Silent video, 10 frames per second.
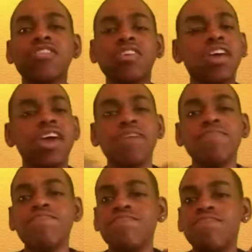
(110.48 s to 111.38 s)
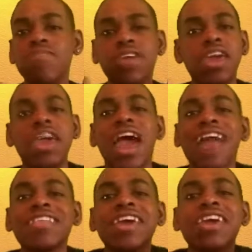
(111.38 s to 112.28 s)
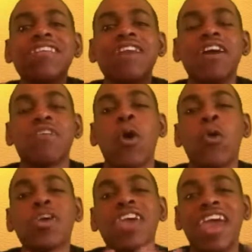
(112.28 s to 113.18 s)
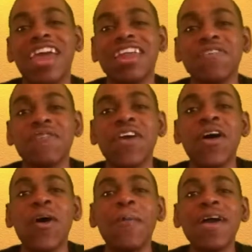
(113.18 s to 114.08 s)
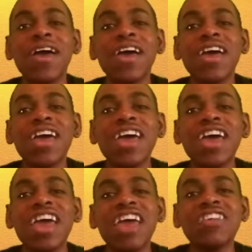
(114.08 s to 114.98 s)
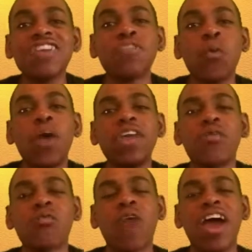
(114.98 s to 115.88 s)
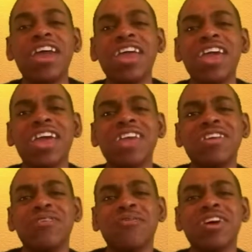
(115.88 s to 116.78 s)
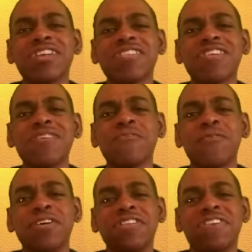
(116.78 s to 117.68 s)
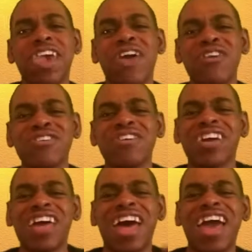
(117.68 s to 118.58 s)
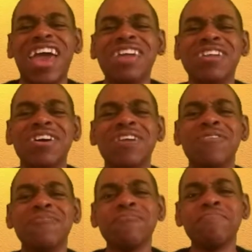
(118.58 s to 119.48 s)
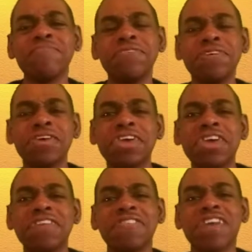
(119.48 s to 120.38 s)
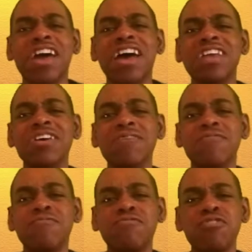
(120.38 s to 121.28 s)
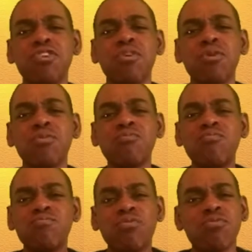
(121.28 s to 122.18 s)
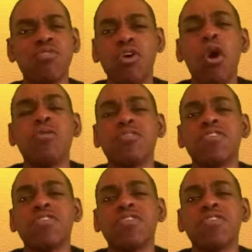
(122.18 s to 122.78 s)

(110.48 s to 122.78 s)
And I think he does okay in this film. It's just the way the writing and the directing for his character kind of gets little over the